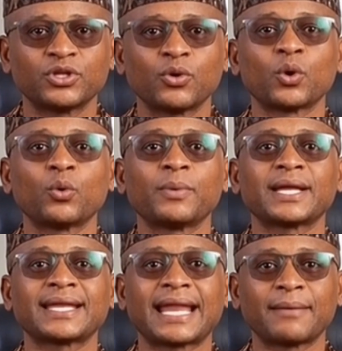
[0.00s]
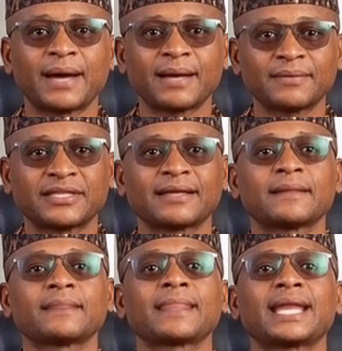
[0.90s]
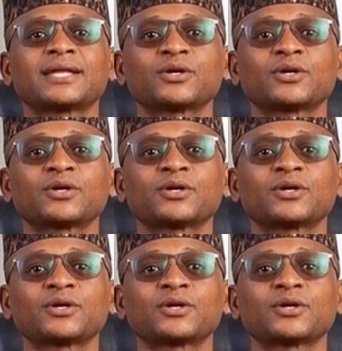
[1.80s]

you open NAPAMs, get